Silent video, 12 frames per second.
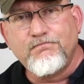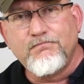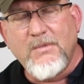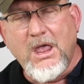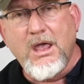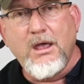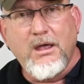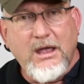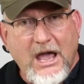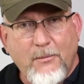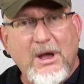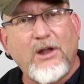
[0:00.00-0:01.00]
How about
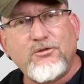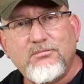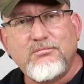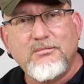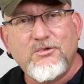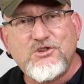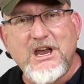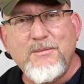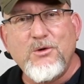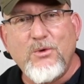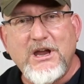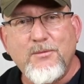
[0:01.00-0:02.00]
Jamie Wiedemann
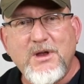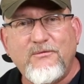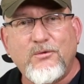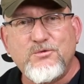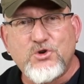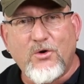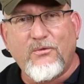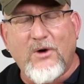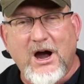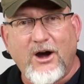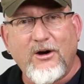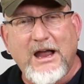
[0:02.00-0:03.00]
from Surefire? How
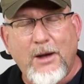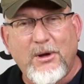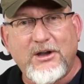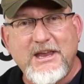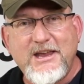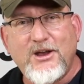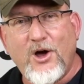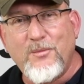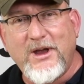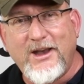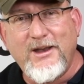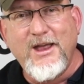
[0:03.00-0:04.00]
about he come in
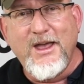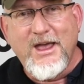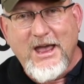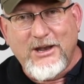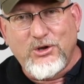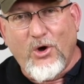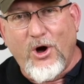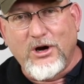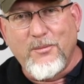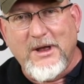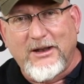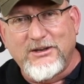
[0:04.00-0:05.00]
and talk about
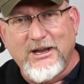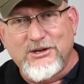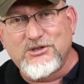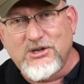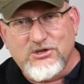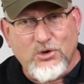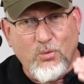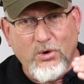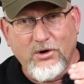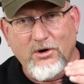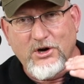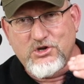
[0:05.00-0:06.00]
this? So we're going to show
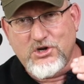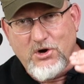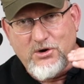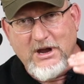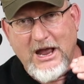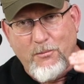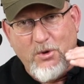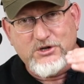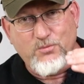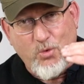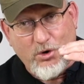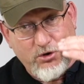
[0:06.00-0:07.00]
you how much more you're
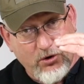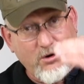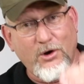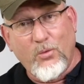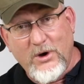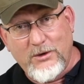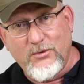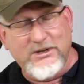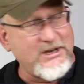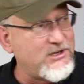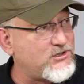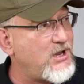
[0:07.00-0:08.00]
going to win with this.
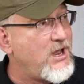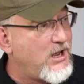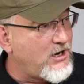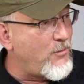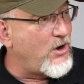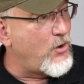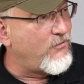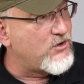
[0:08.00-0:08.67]
Come on over, Jamie.